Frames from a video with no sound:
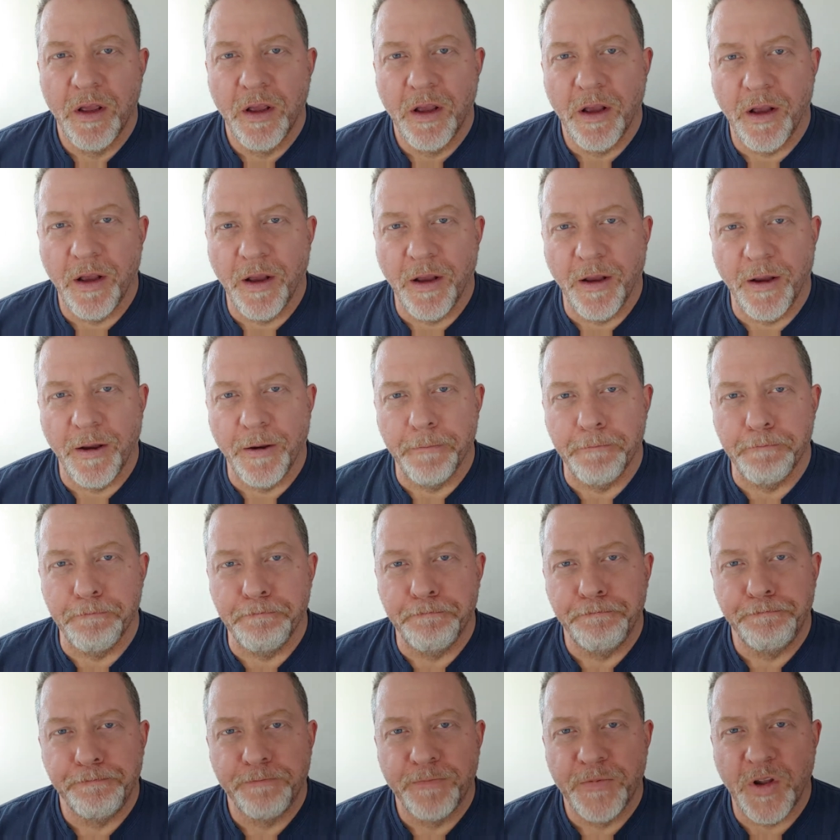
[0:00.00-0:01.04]

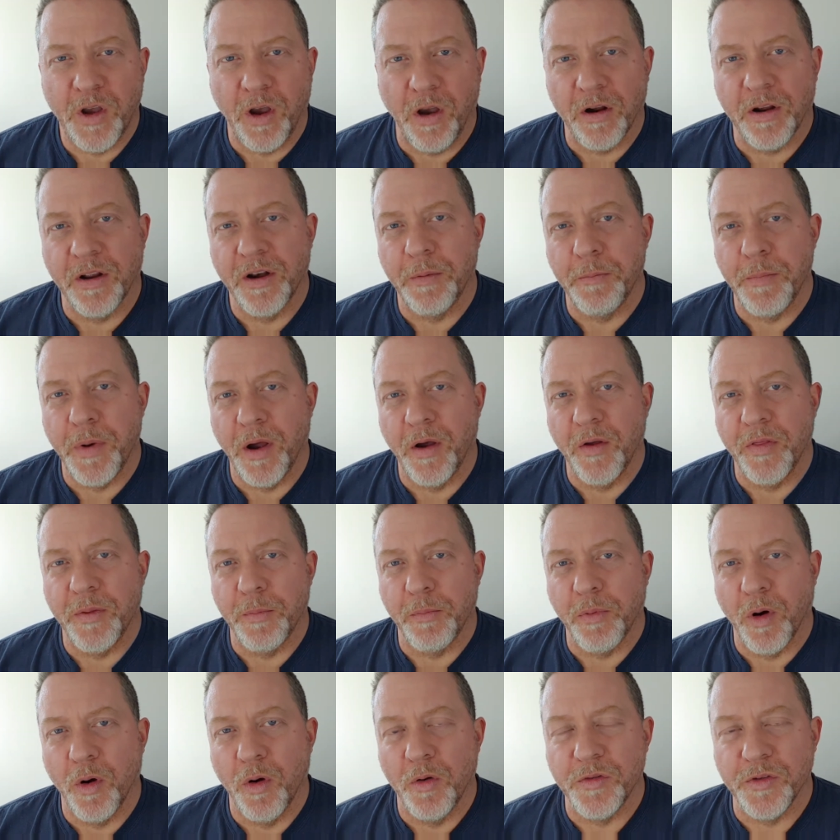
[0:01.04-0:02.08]
talking about the
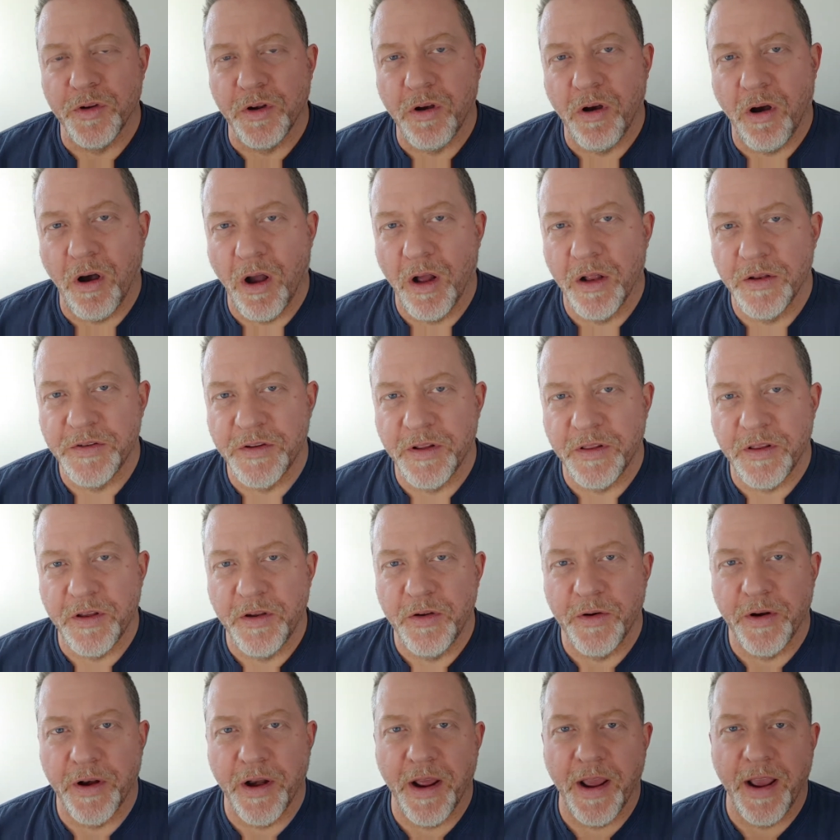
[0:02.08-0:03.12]
pros and cons that the
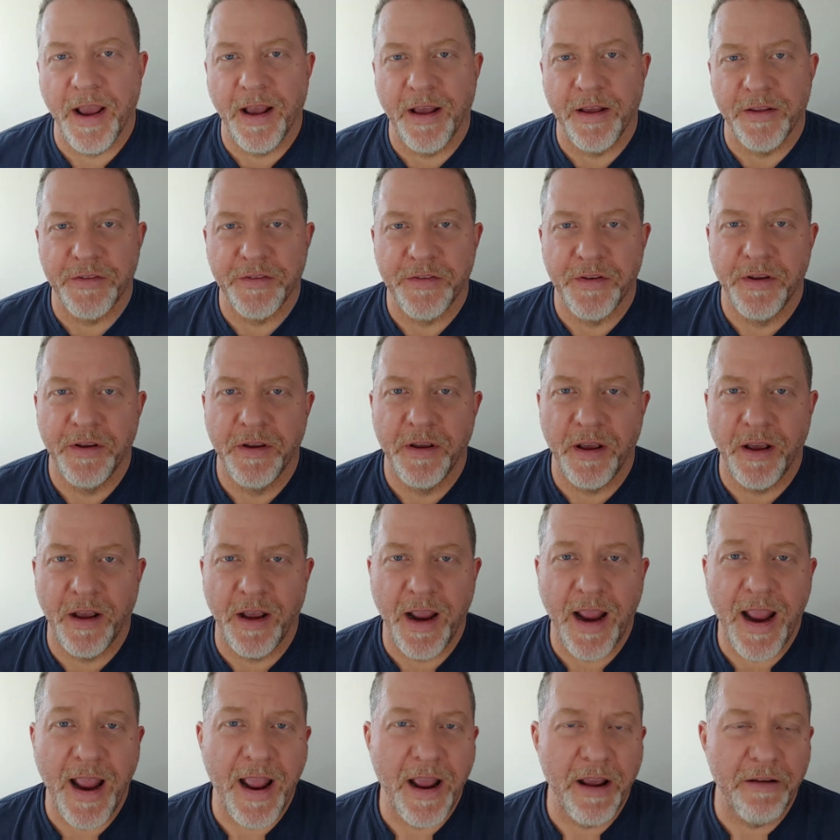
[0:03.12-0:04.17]
unit has.
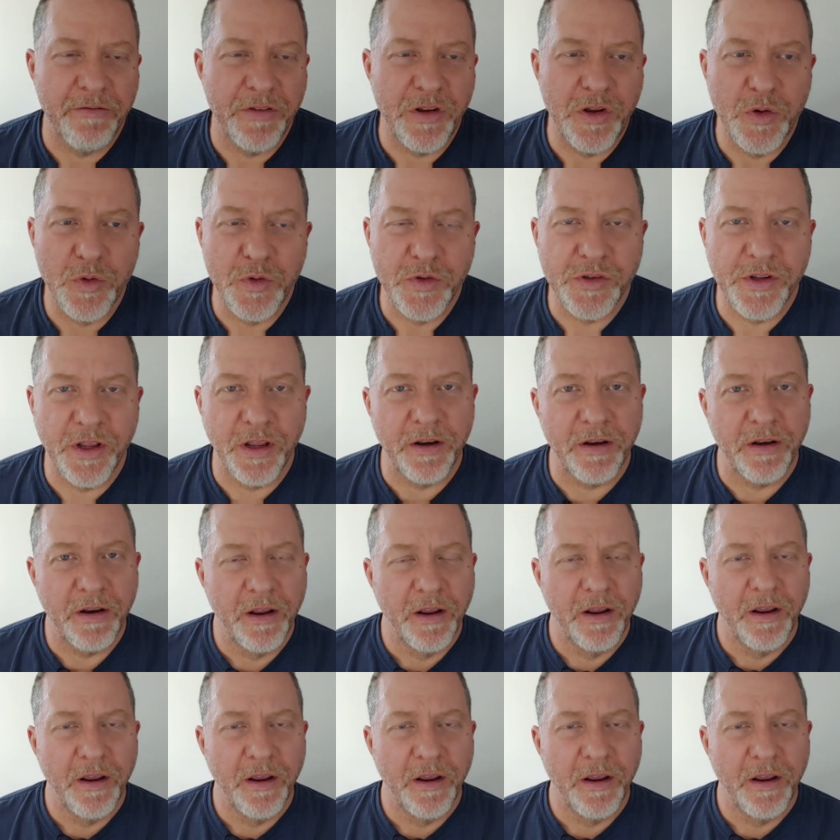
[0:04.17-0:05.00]
I have used it